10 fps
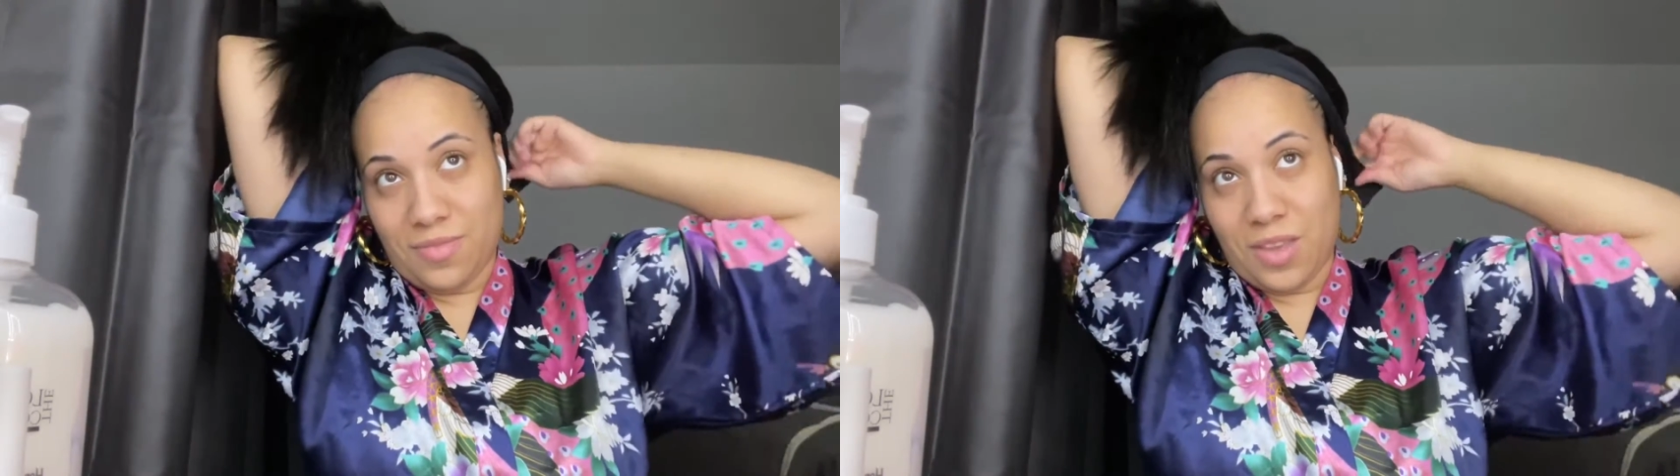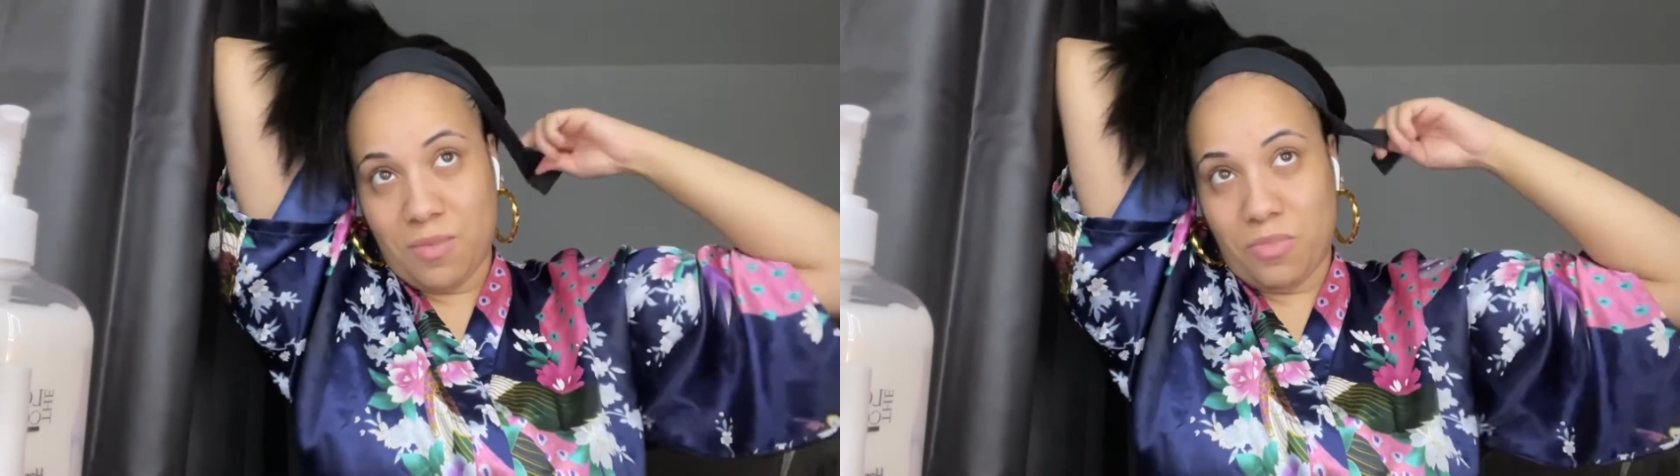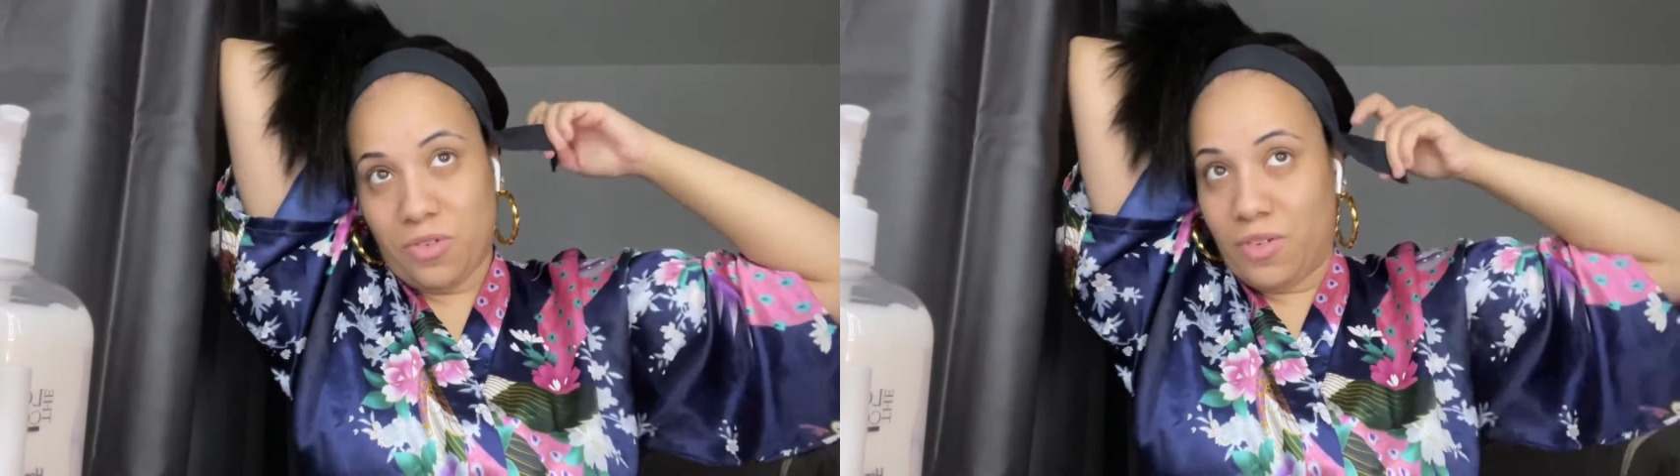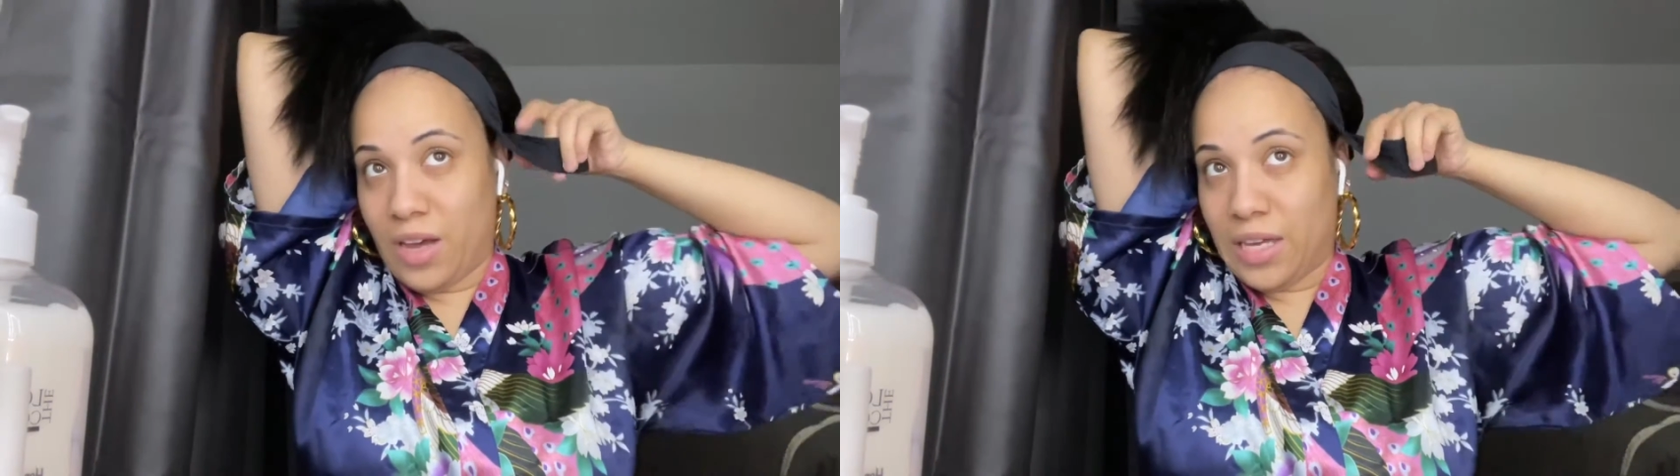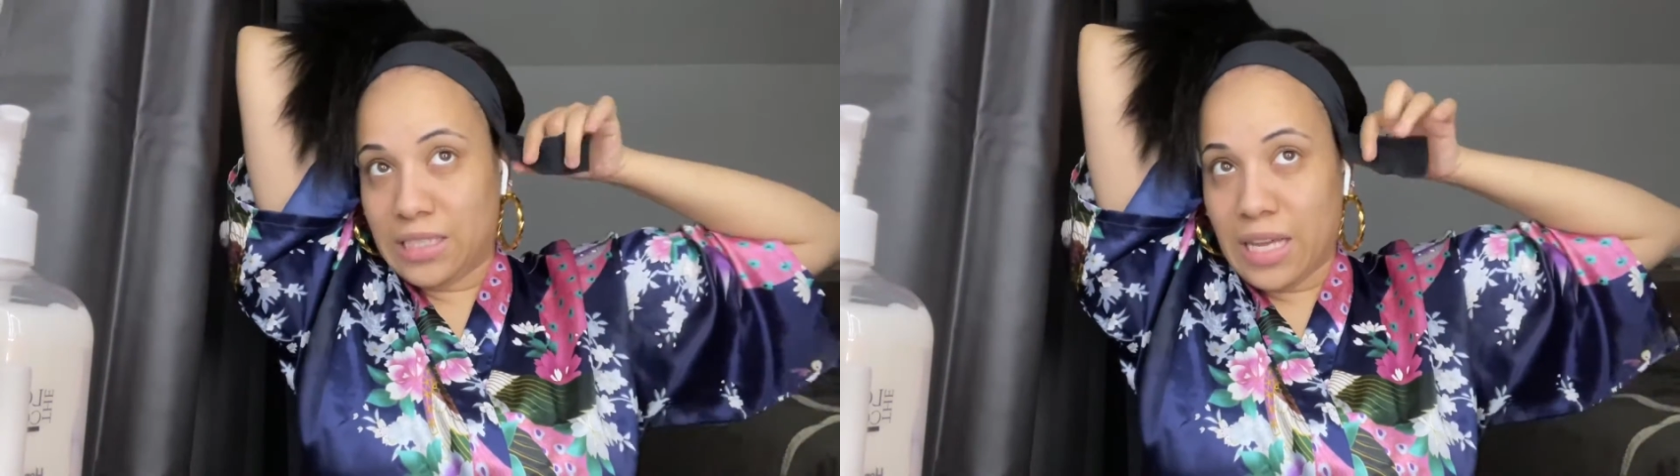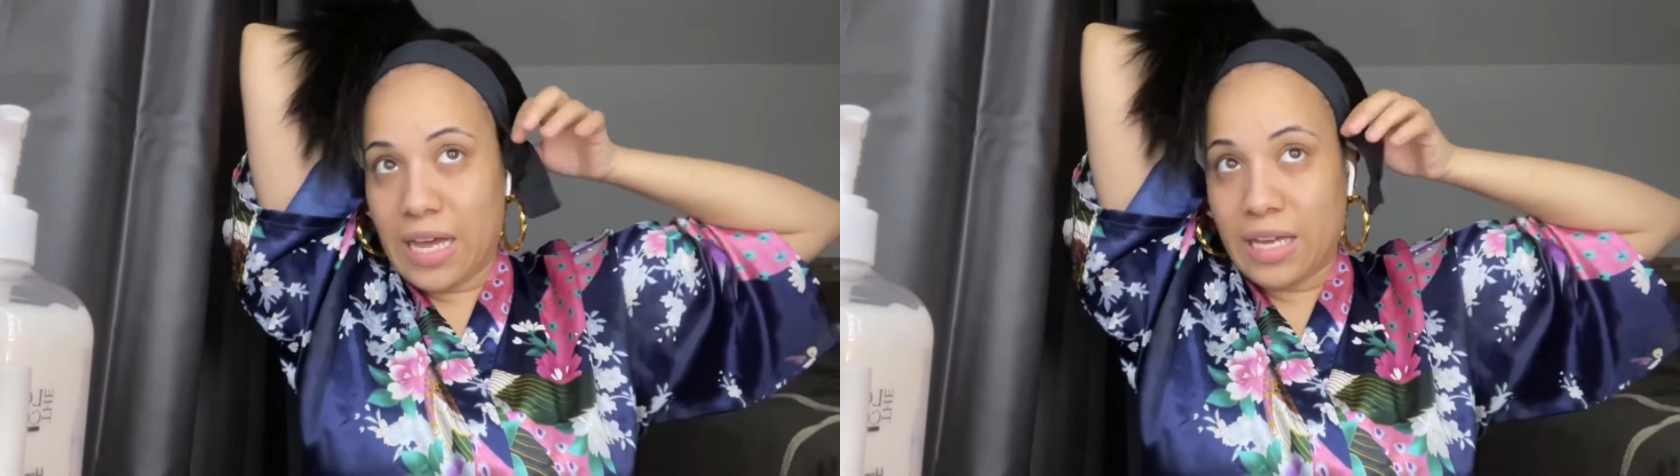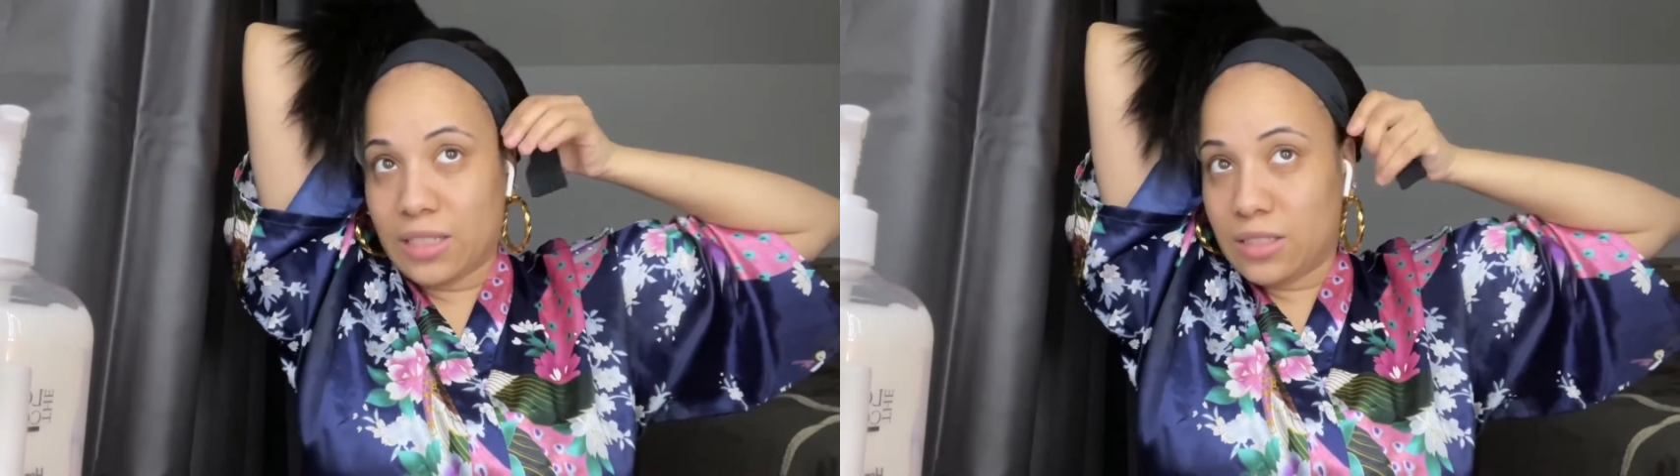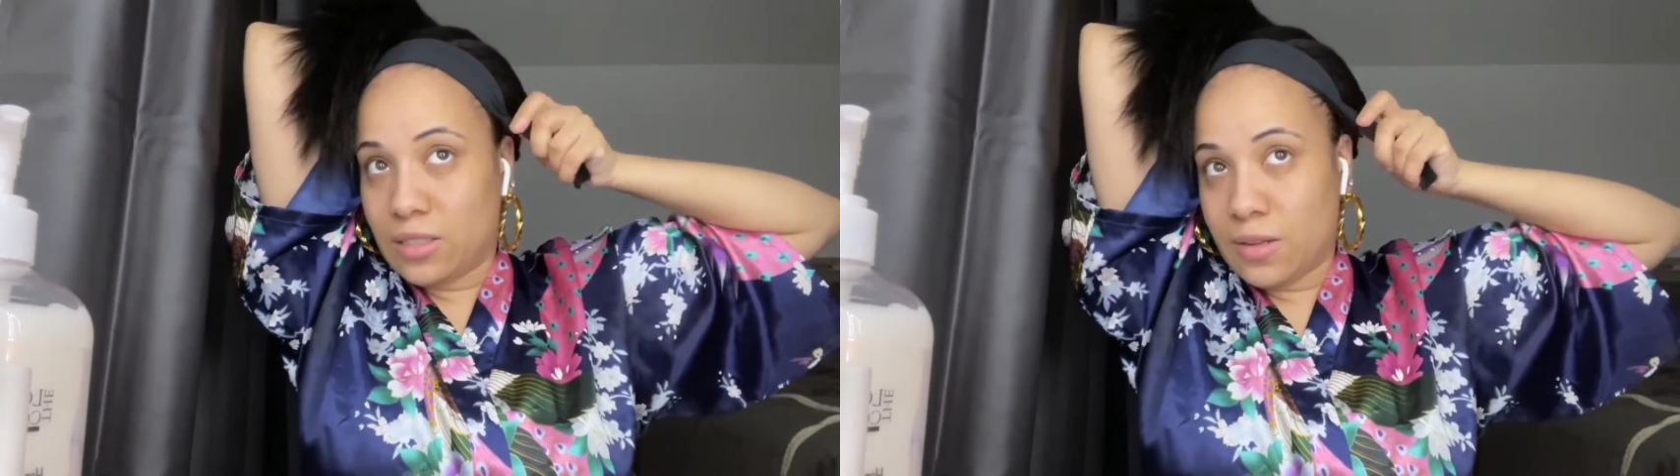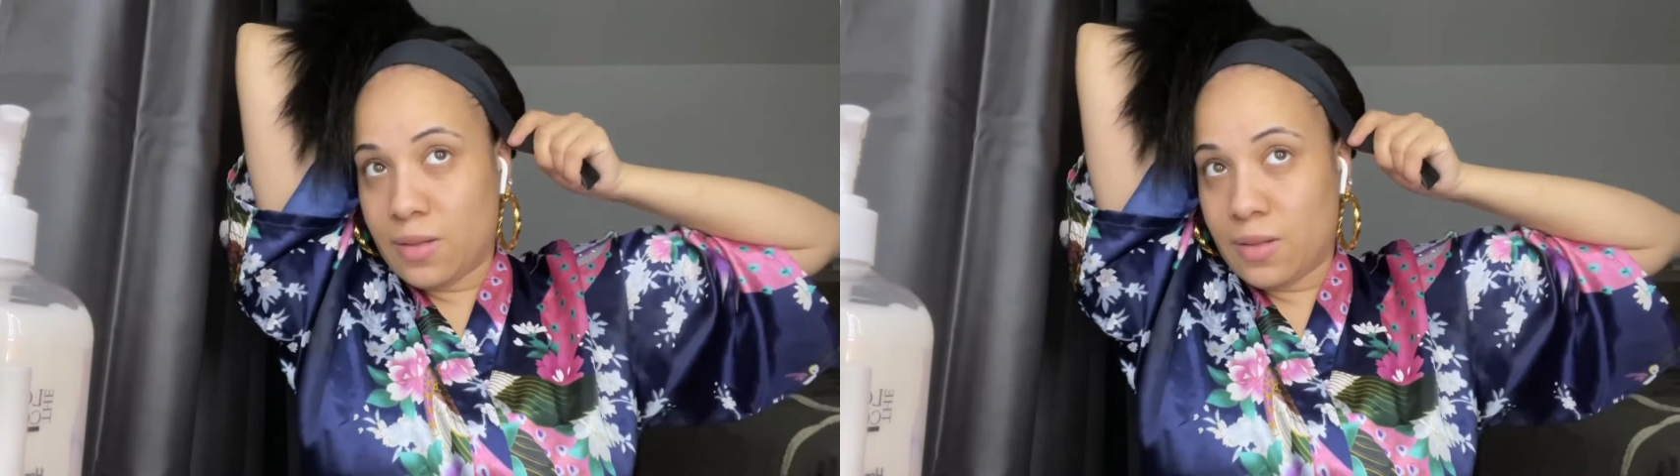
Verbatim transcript: Improvise, guys.